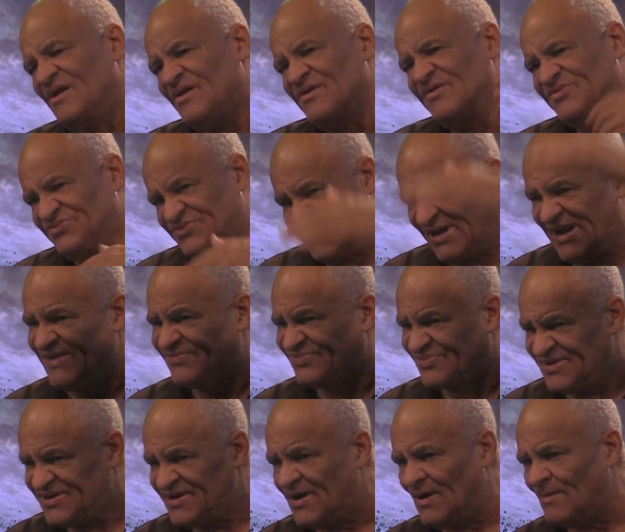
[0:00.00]
to get the
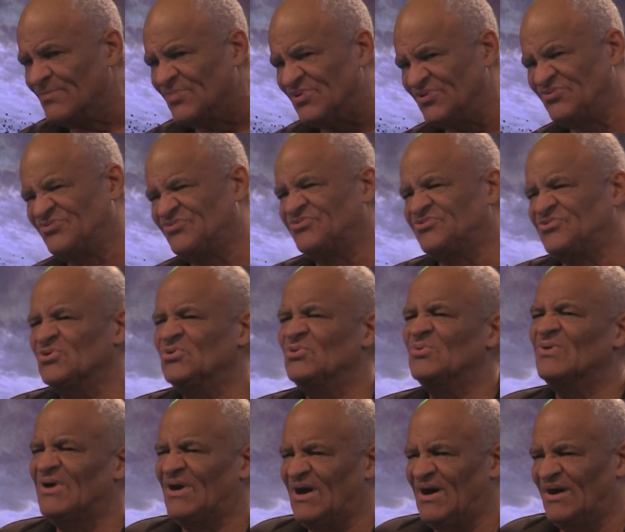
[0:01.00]
numbers to
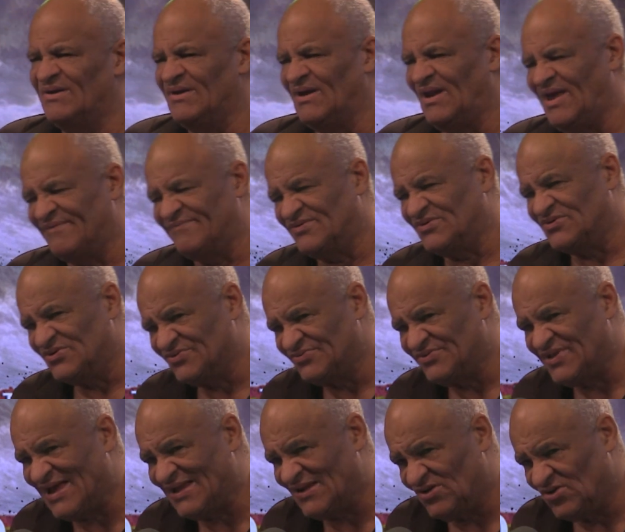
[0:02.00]
a level
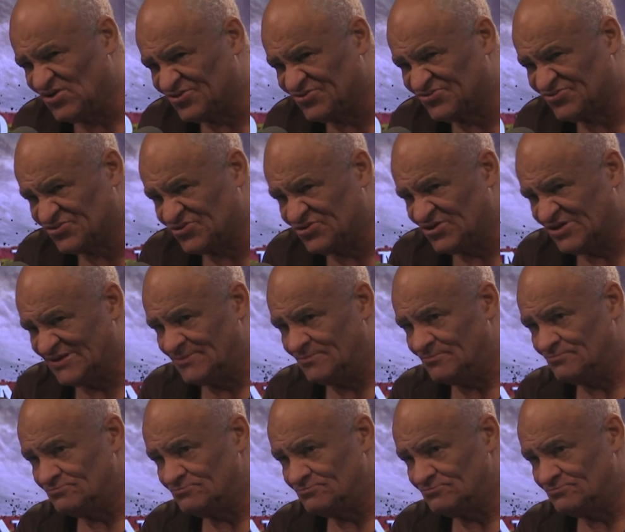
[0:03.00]
that looks good.